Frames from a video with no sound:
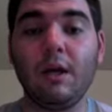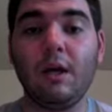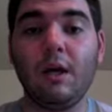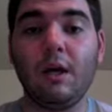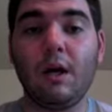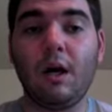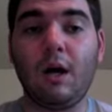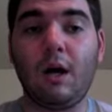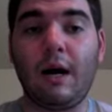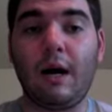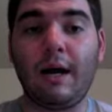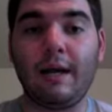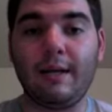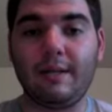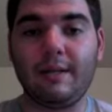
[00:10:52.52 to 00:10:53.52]

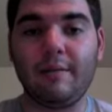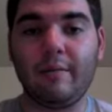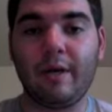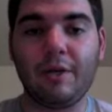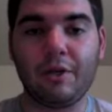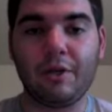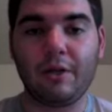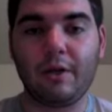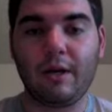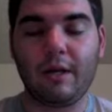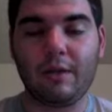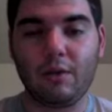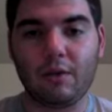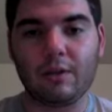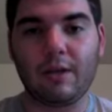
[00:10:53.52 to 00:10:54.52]
I did measure, it
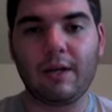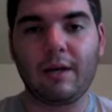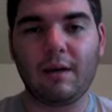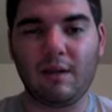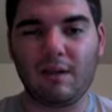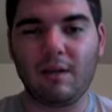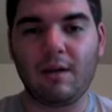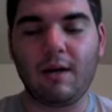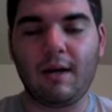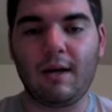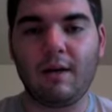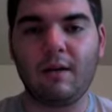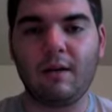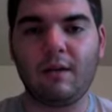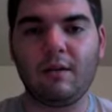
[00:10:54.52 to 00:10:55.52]
looked like a
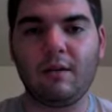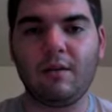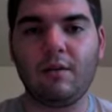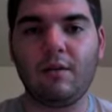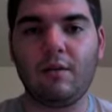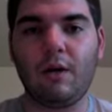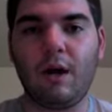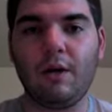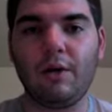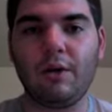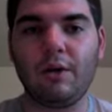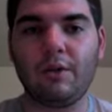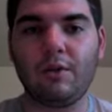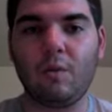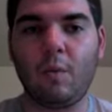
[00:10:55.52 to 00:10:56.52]
little under,
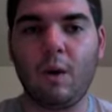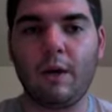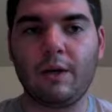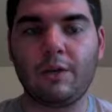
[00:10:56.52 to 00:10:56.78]
so 1 inch.